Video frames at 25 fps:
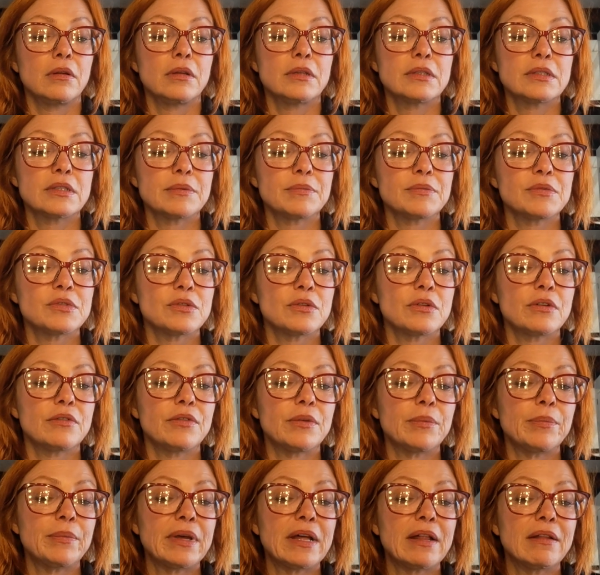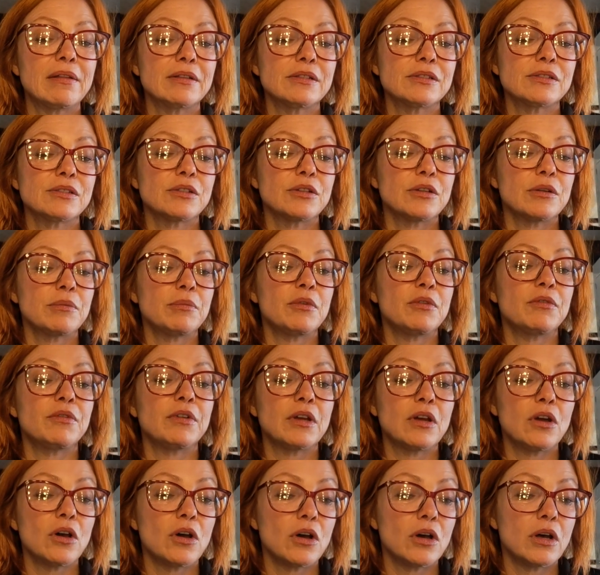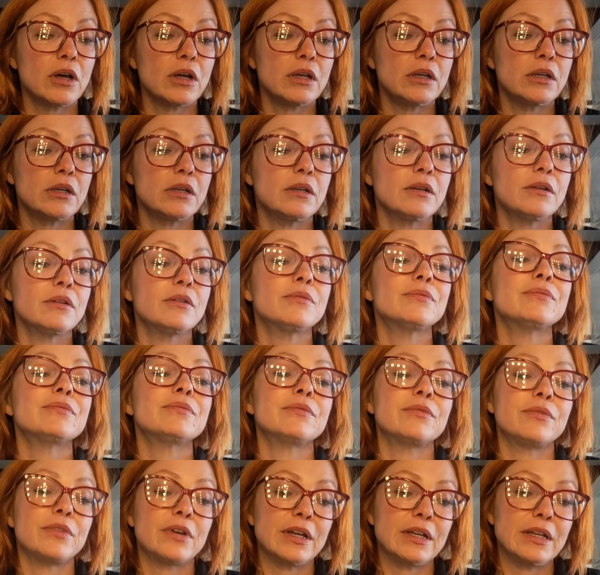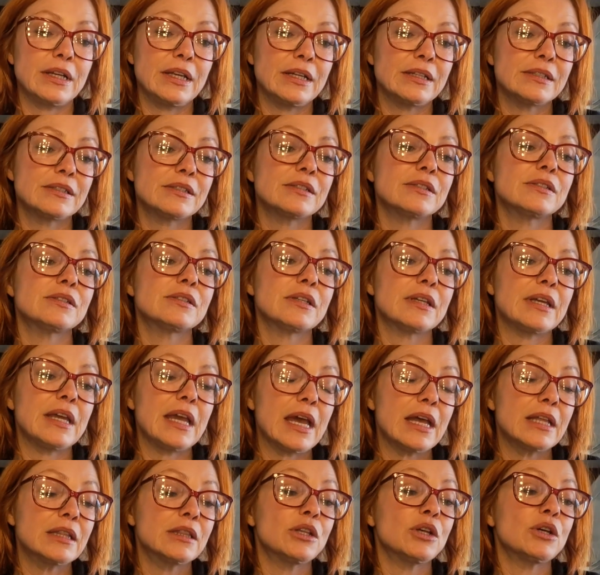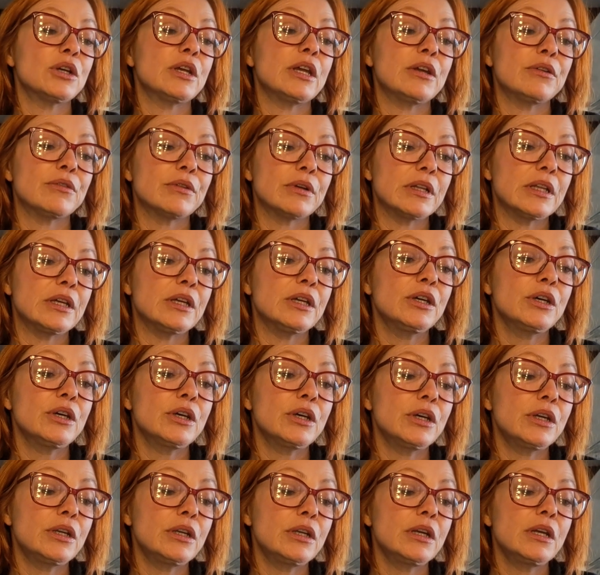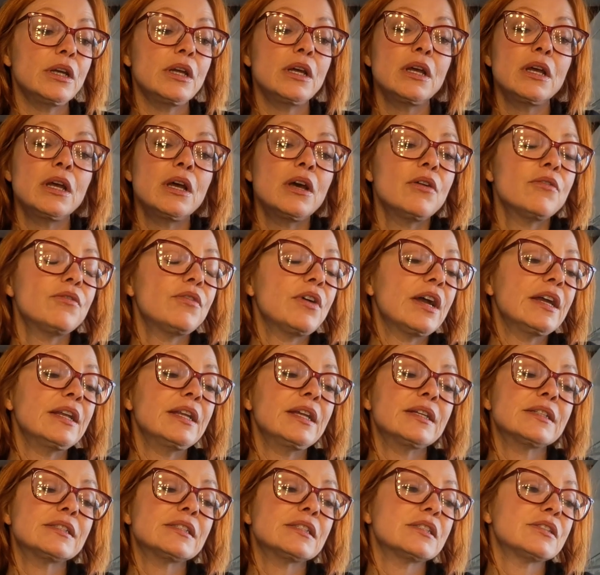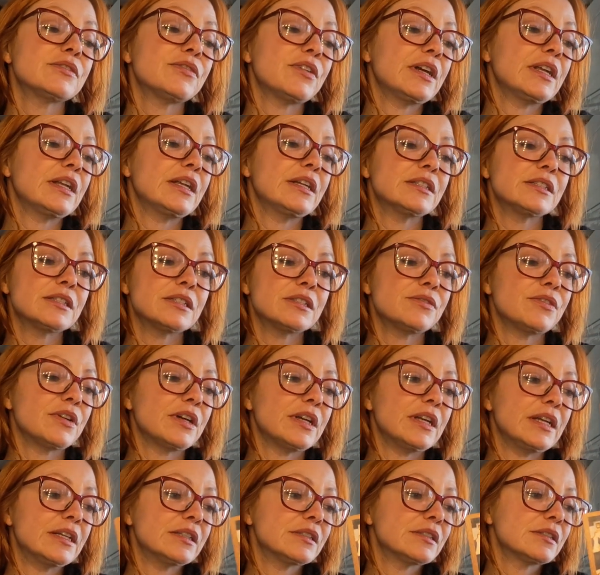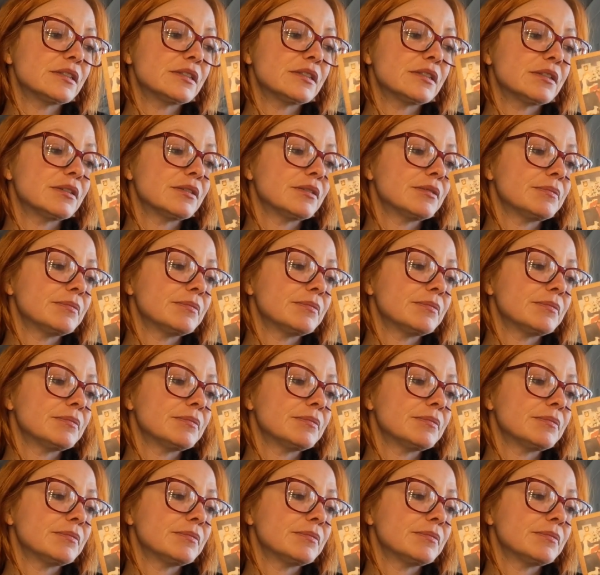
Some sort of imbalance, so you're moving on. Finances, again, looking really good. Finances, finances, finances.